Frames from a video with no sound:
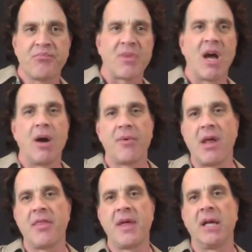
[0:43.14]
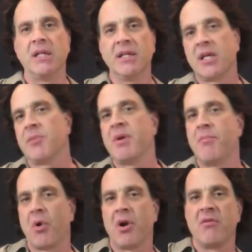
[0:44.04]
rather than a little bit
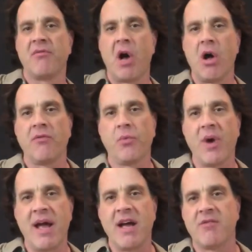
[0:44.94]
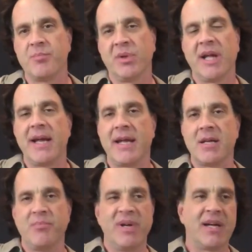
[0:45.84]
more involved way of playing
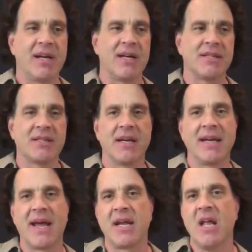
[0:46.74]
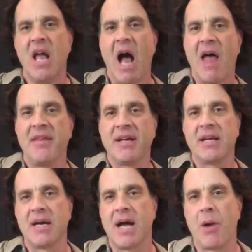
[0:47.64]
it, because again, I think
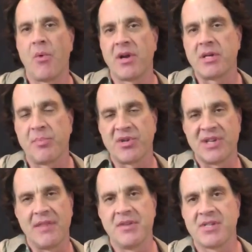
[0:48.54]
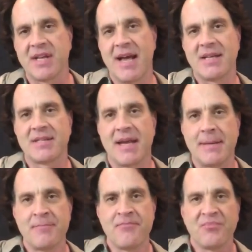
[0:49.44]
I wanted to present this as
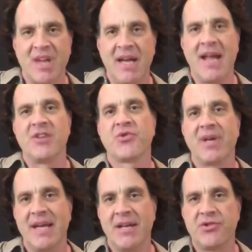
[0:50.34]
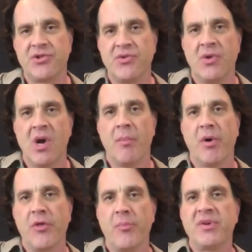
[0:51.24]
an entry into
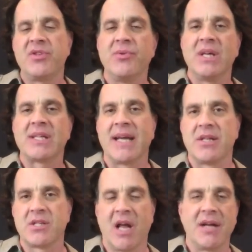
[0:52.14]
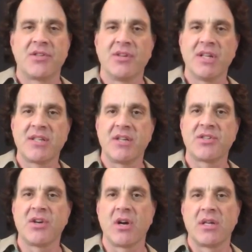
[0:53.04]
both open tunings and slides. So let's get
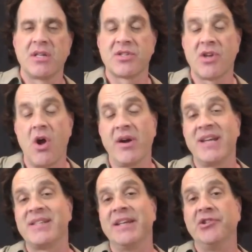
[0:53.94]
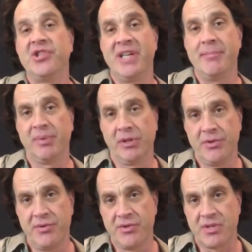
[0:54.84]
started. The song is in G
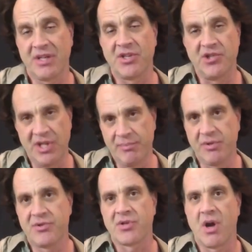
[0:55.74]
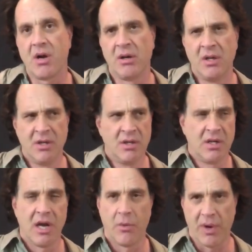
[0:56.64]
blues. It's a G blues song,
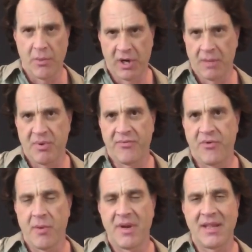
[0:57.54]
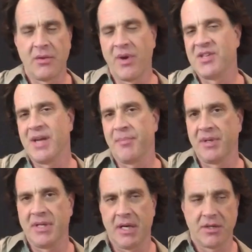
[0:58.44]
the way we're going to perform it and the way
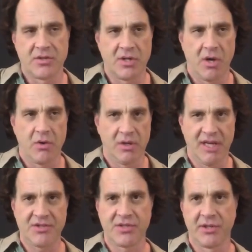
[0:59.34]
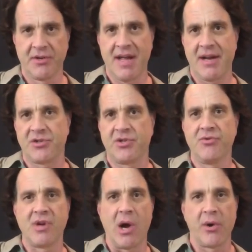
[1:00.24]
Zeppelin did it. So let's learn how to
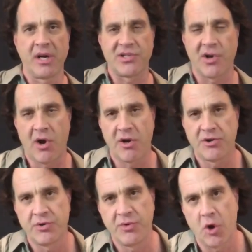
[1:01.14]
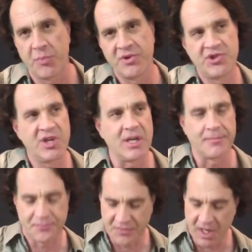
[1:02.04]
tune our guitar to an open
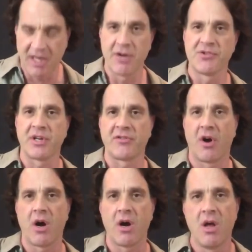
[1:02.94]
G. Here's a guitar,